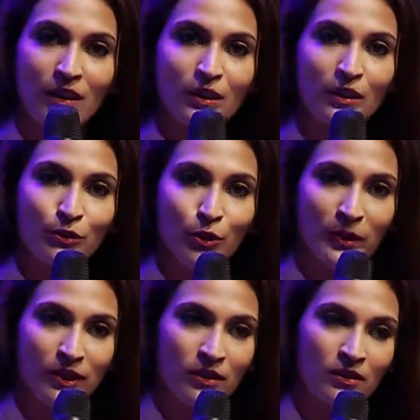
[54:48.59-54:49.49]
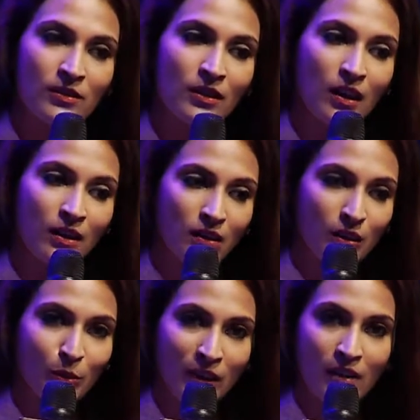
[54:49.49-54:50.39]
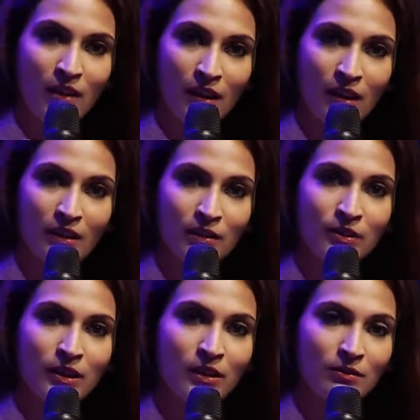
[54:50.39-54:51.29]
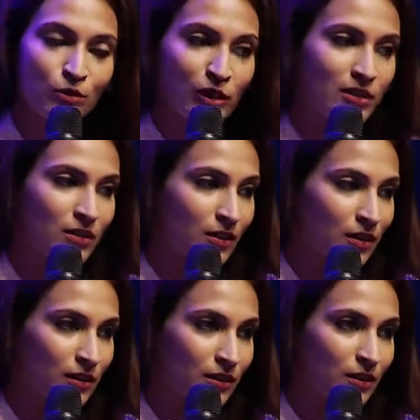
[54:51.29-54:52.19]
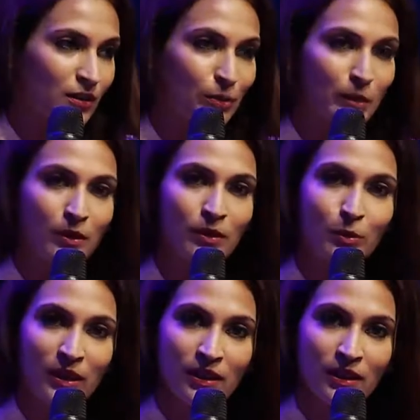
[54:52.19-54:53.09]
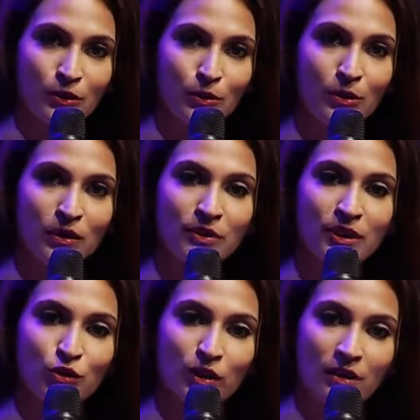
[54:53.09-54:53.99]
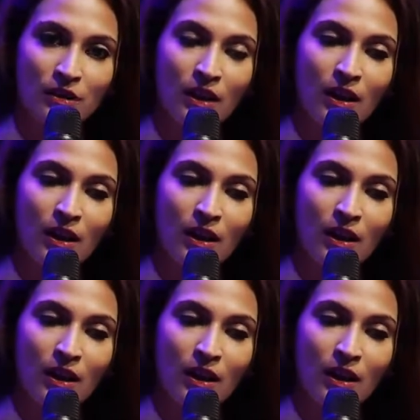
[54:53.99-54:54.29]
If your parents are away they are, if they treat certain people the way they do, if they treat